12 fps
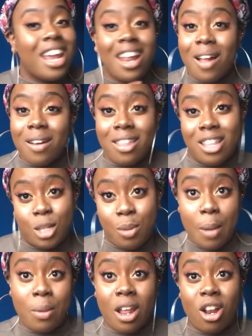You don't need these
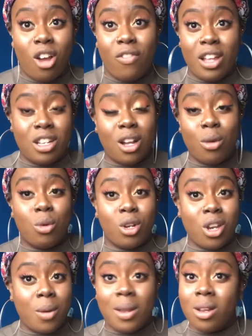people in your life that don't
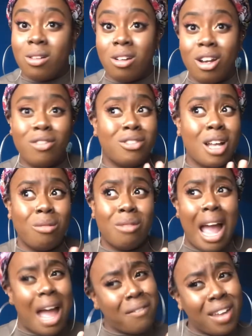want you in your life.
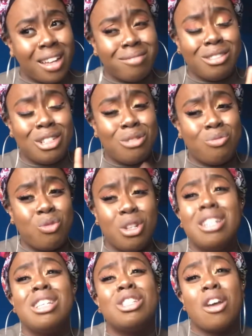Don't have it. You
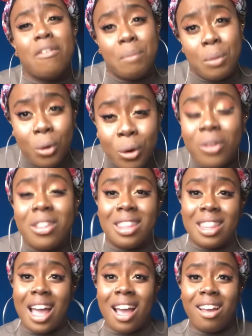deserve more
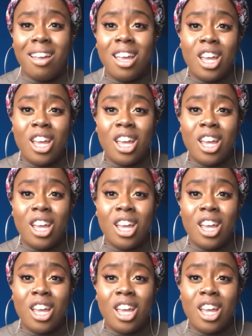than that.